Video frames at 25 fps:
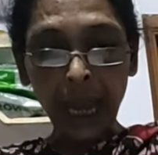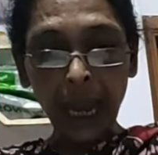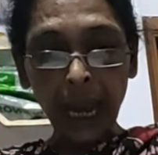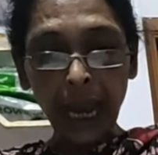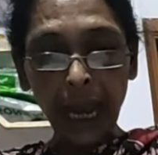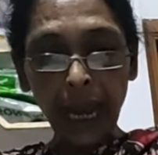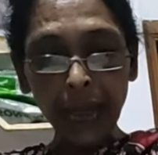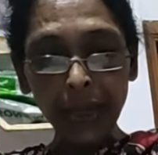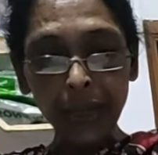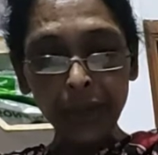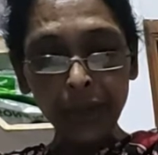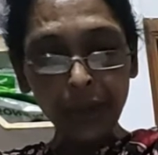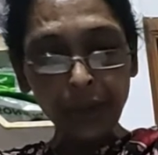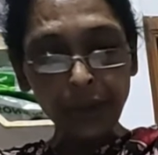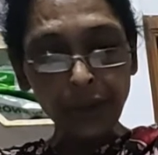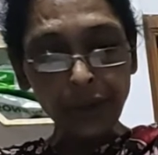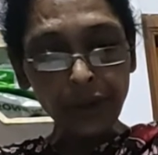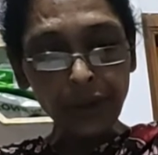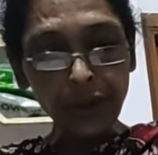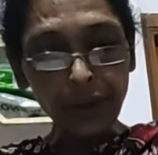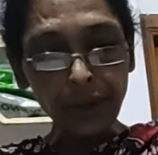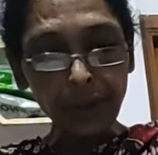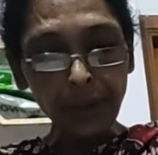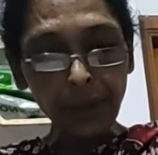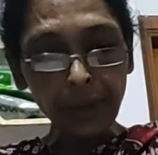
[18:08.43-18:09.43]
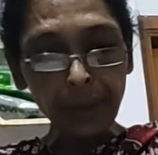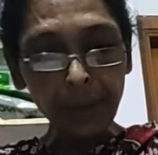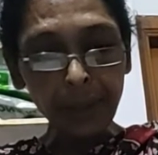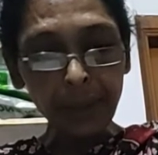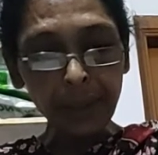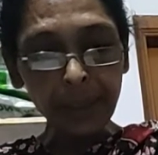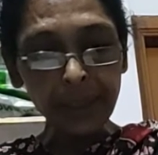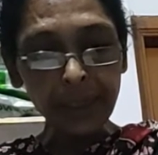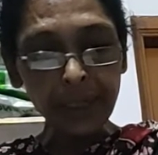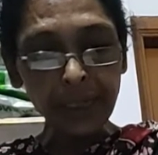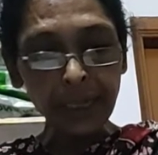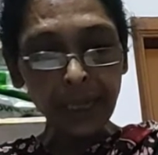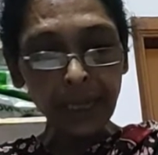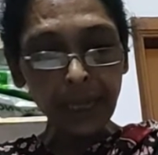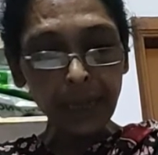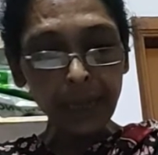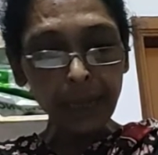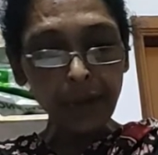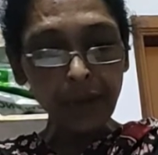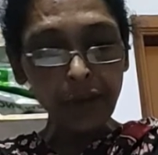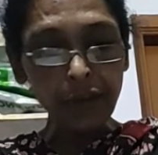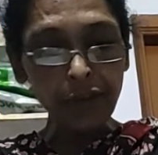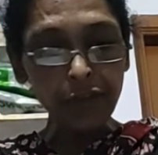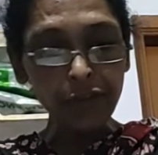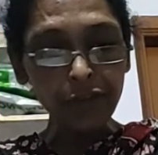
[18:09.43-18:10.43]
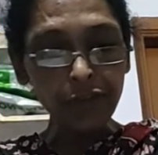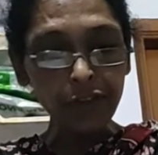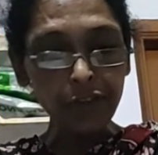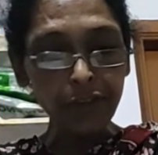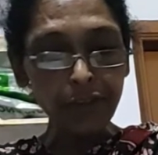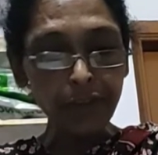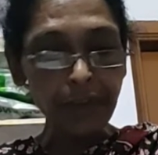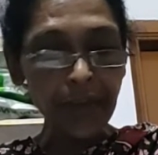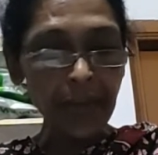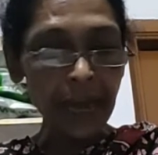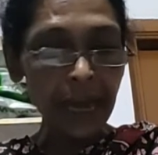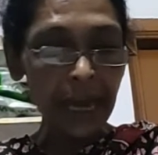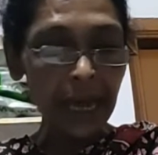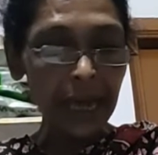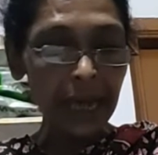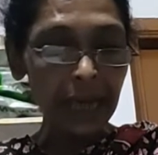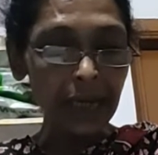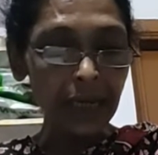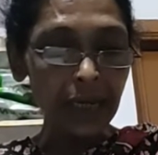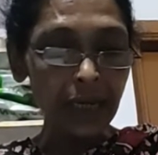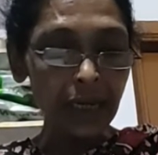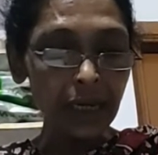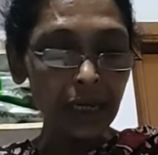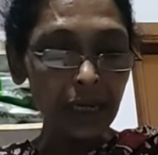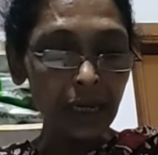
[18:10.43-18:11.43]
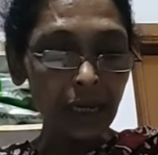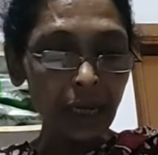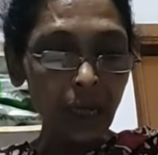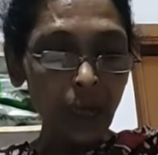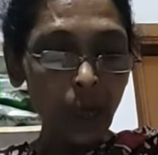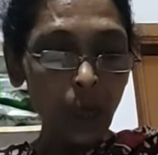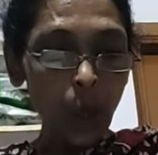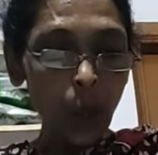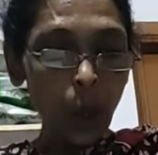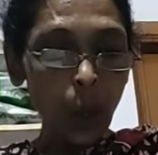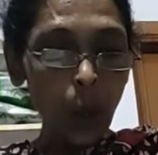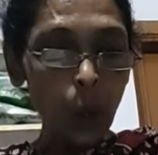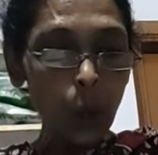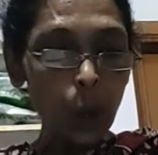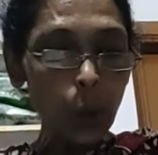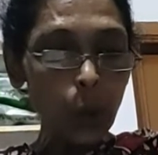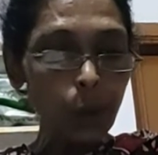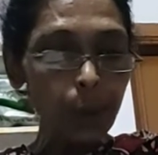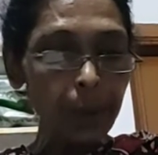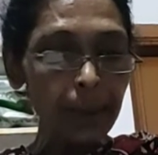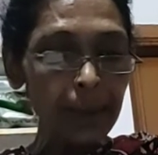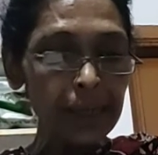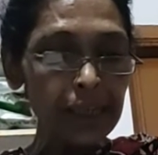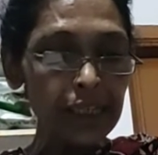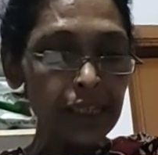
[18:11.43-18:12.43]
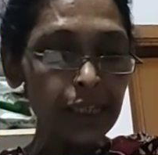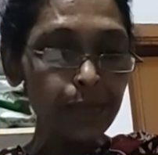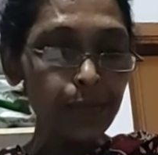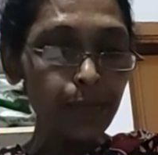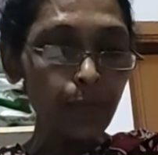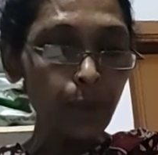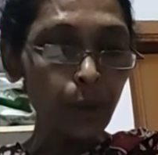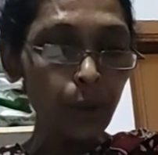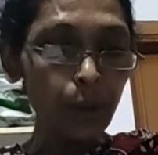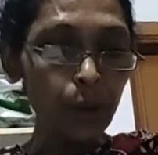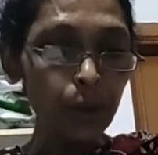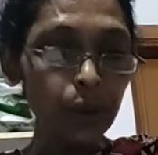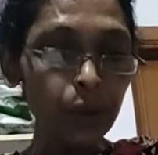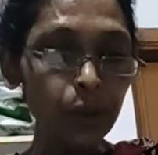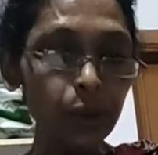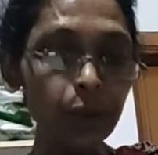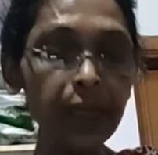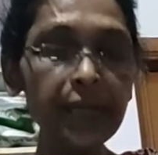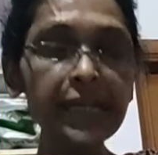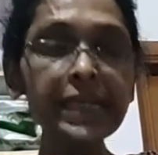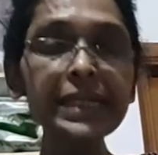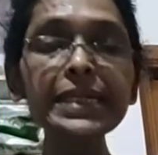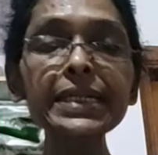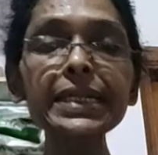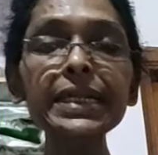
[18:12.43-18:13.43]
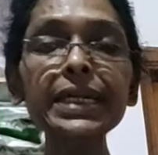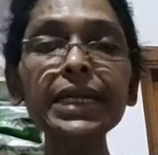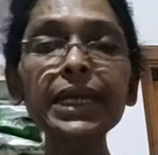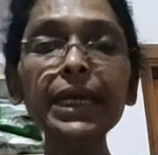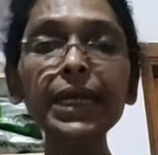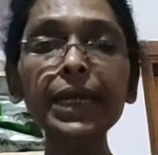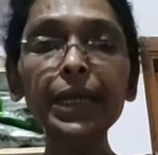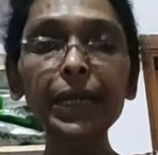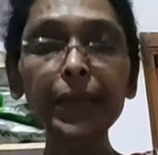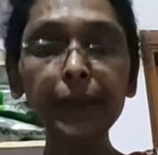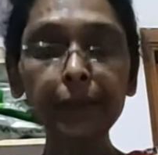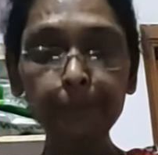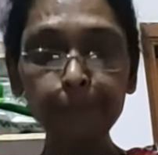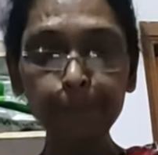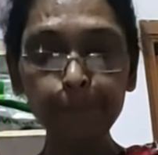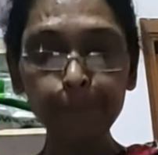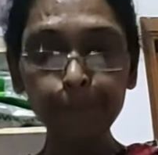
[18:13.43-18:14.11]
I don't remember the name of the man whom I spoke to yesterday.